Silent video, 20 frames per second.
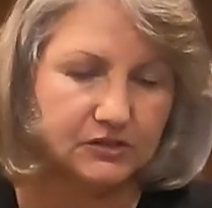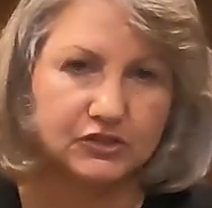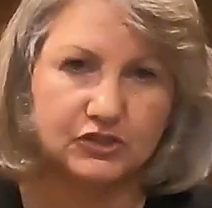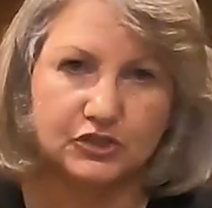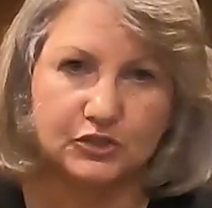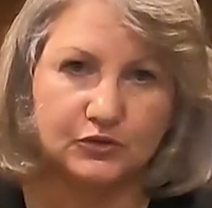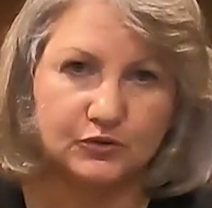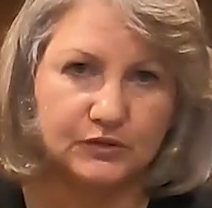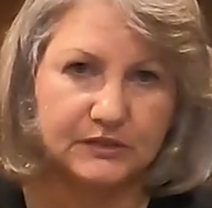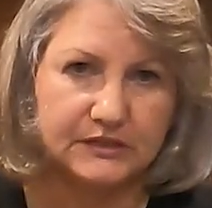
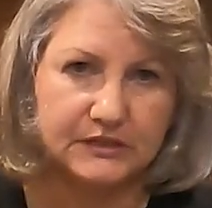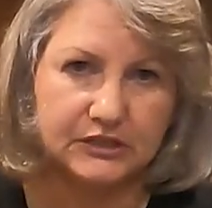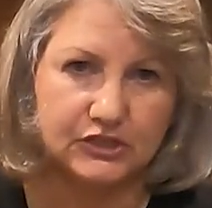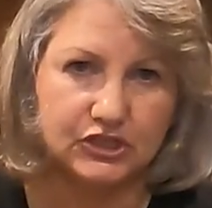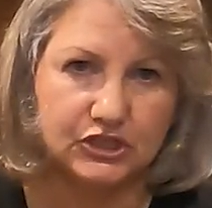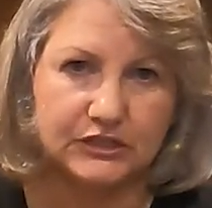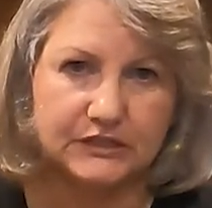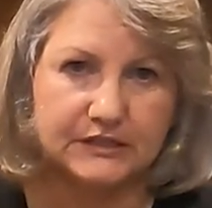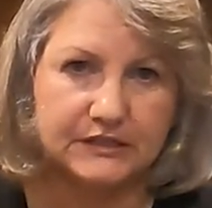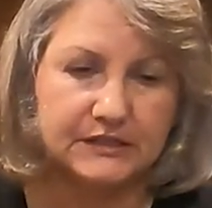2
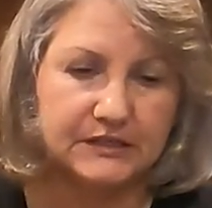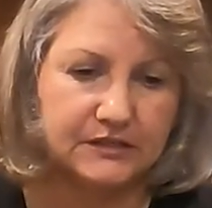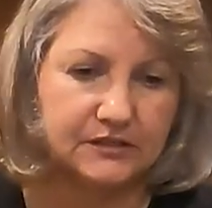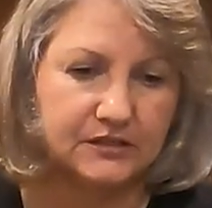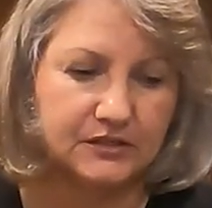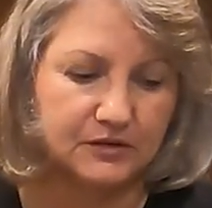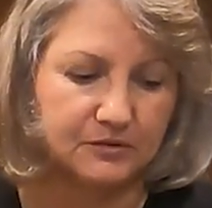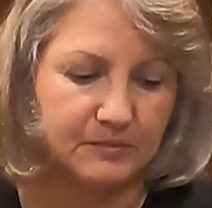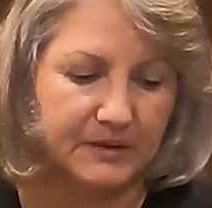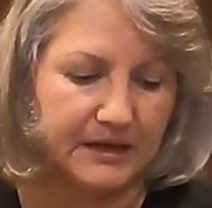stitches
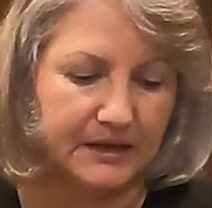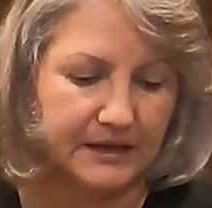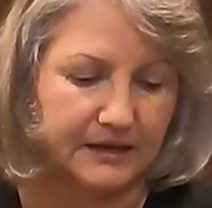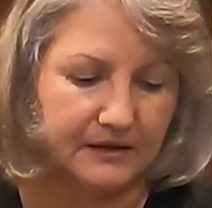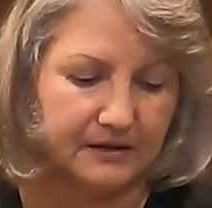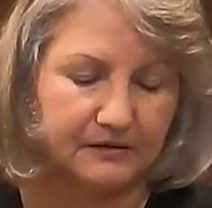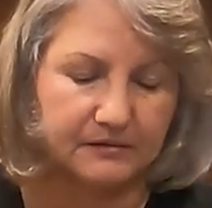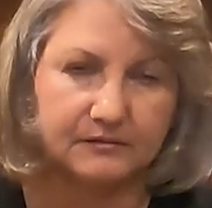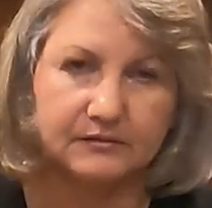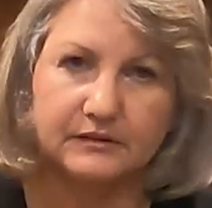to make
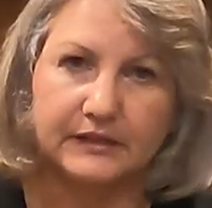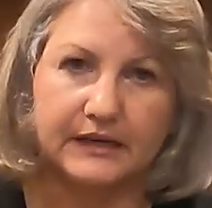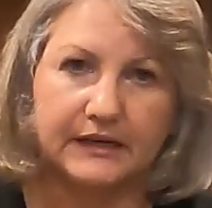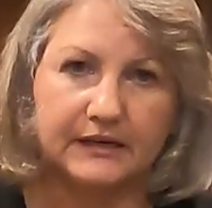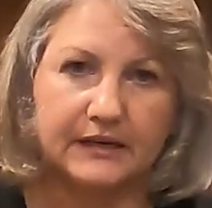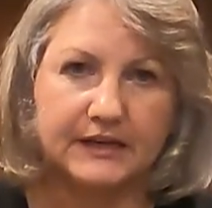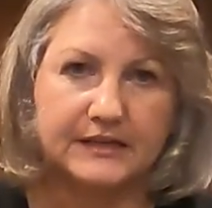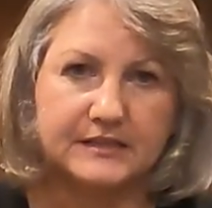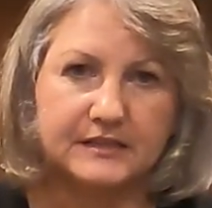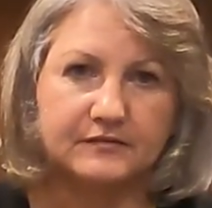it lay
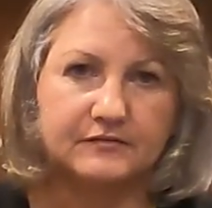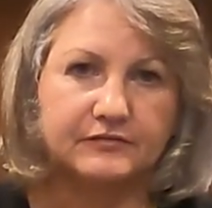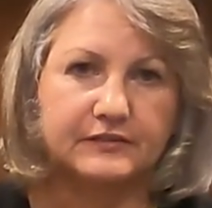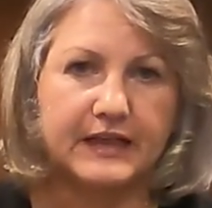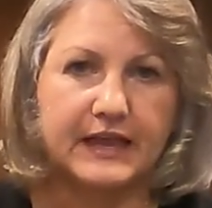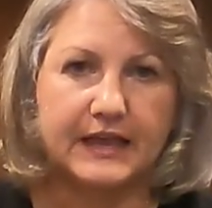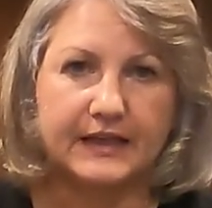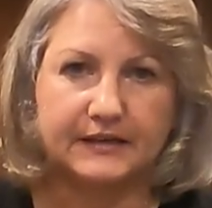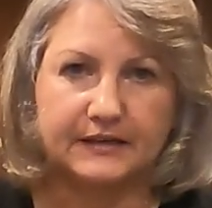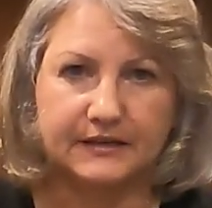nice and
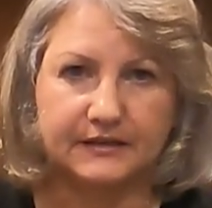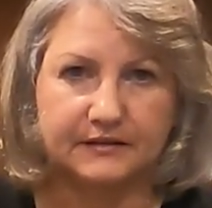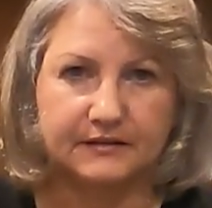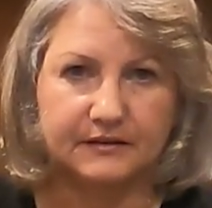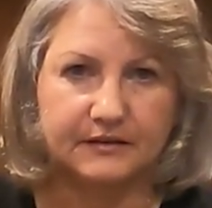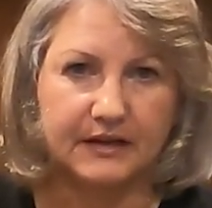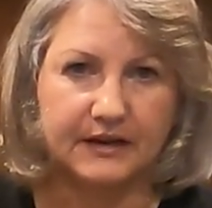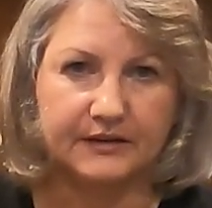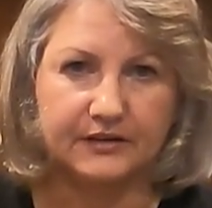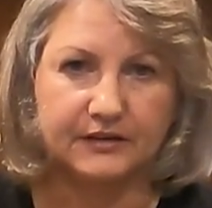flat,
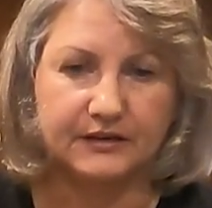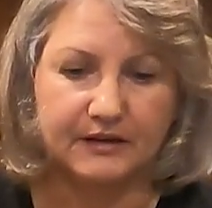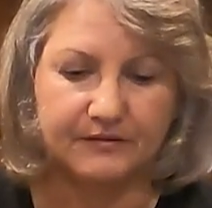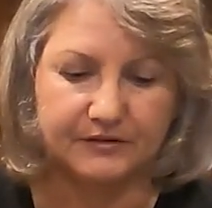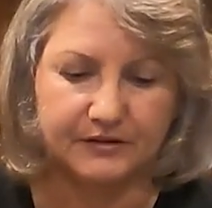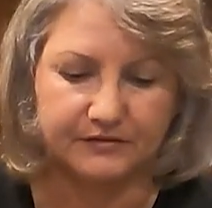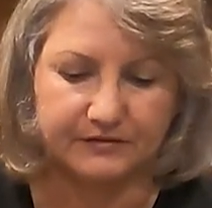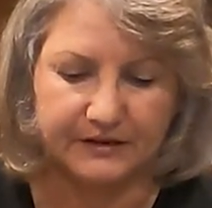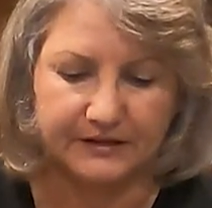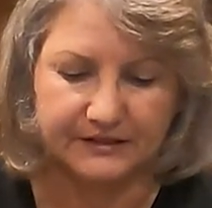and I didn't have
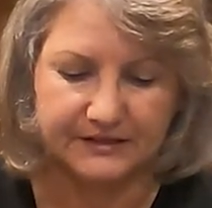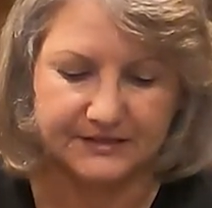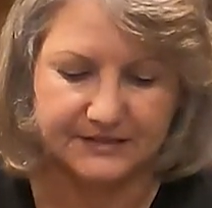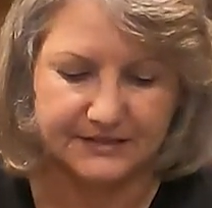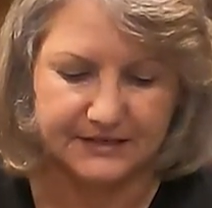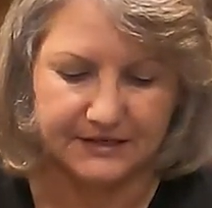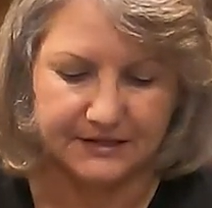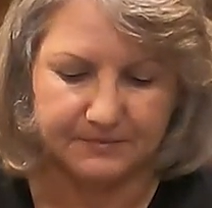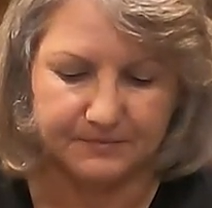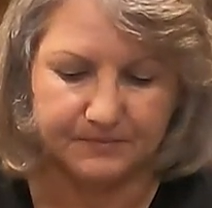to fight the
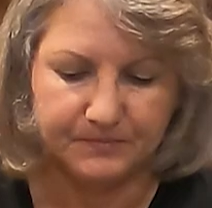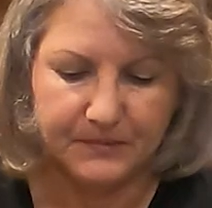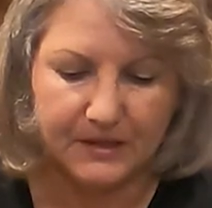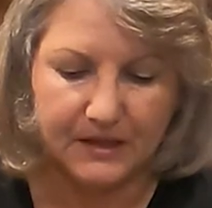seam.